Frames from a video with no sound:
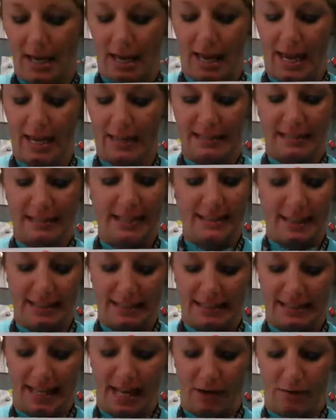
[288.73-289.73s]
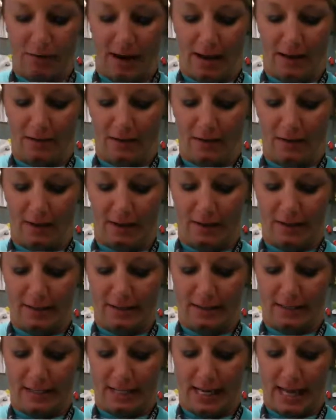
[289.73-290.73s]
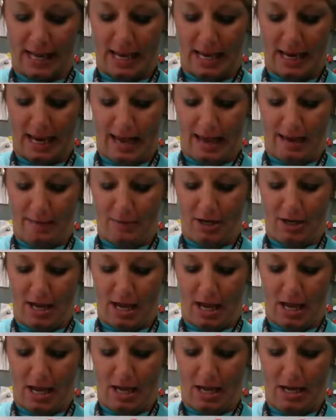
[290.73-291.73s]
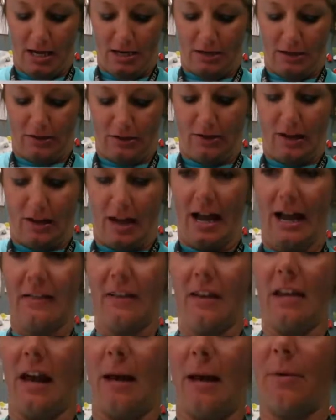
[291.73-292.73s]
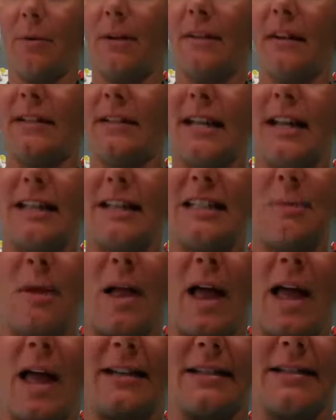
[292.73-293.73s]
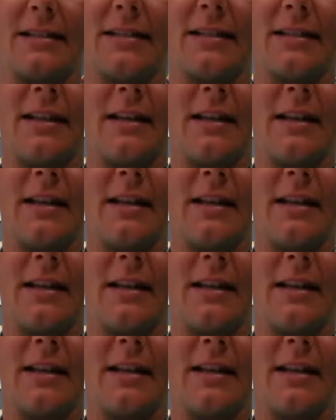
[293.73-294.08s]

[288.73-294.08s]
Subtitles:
And since it said round to the nearest 10, I'm going to underline the number in the tens place.